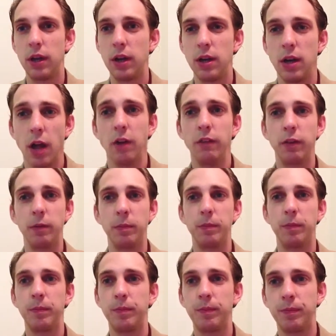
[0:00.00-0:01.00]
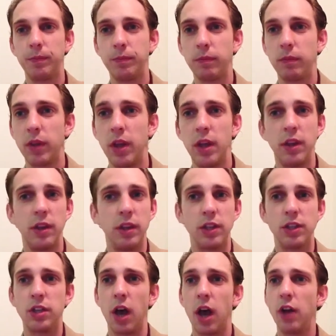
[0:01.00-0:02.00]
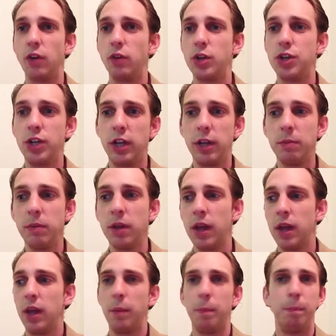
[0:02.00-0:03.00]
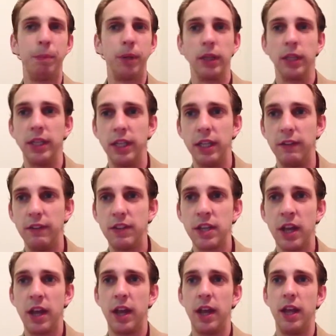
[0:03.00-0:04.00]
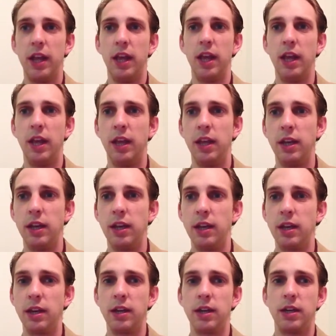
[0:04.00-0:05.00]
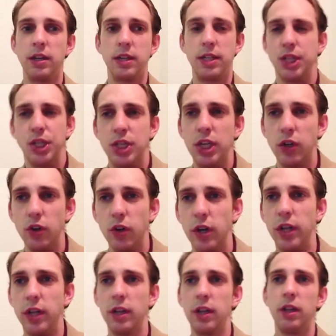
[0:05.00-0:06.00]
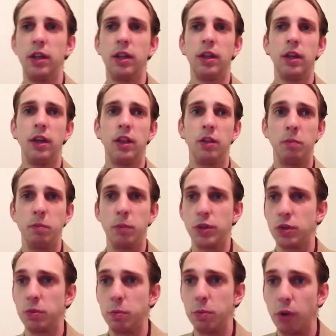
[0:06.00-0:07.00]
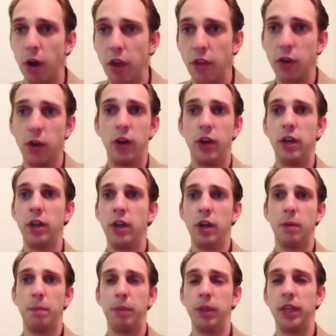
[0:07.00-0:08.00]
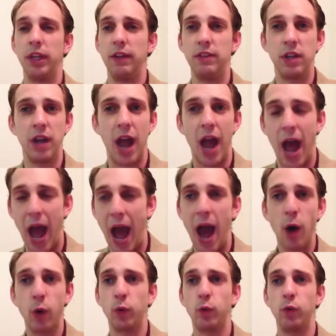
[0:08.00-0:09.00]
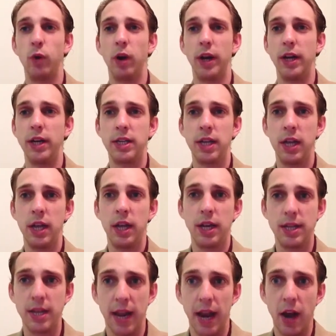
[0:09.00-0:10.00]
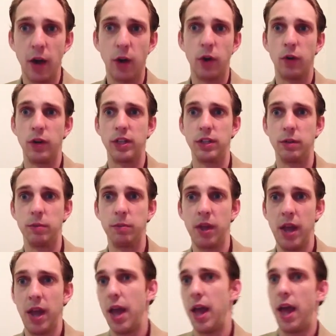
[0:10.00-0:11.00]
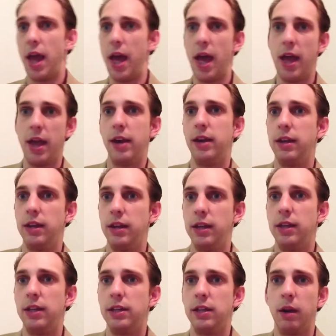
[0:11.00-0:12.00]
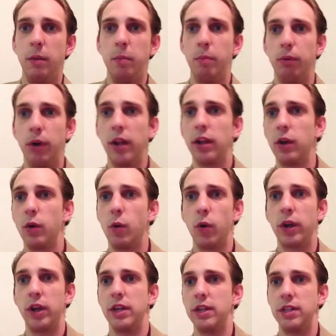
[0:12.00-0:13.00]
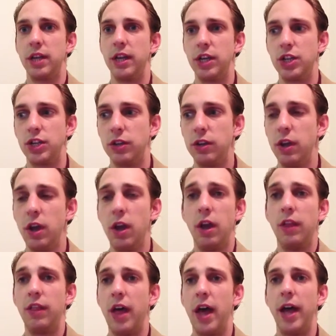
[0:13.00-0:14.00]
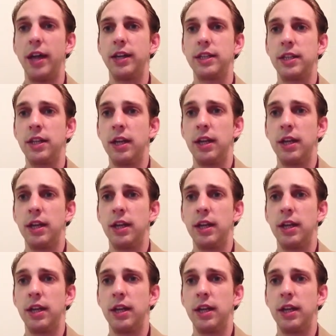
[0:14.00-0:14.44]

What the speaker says: None of them. The Assad regime believes in tyranny. The Muslim Brotherhood believes in outright terrorism and is an umbrella organization that